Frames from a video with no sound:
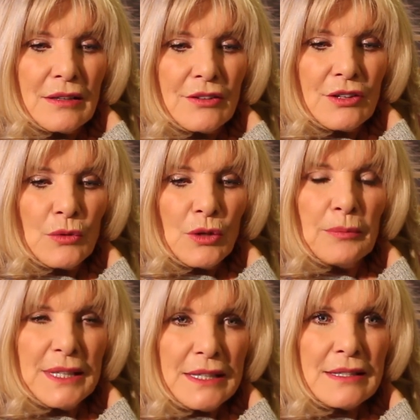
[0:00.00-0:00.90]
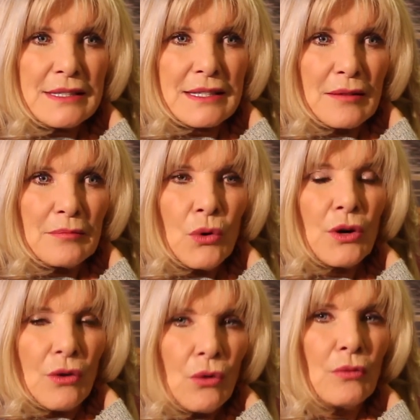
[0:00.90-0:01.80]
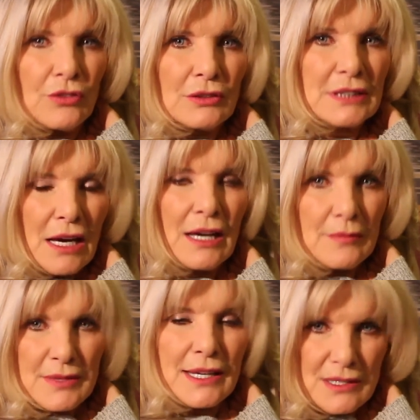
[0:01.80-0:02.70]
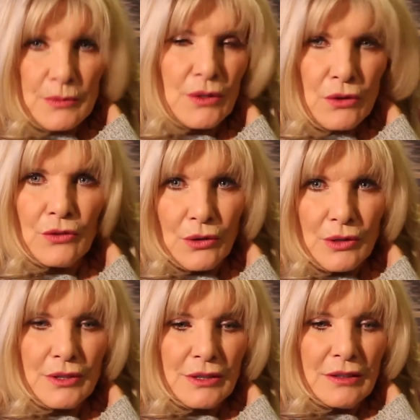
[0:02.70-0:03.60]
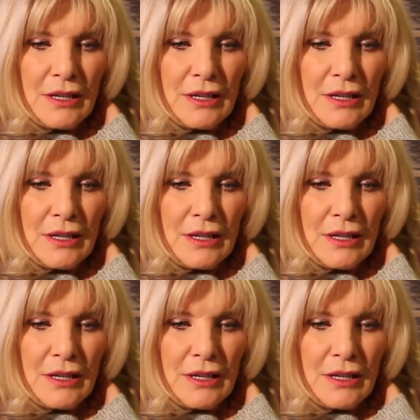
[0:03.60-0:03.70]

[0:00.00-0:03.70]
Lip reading: there will be some more hopeful times as we go forward.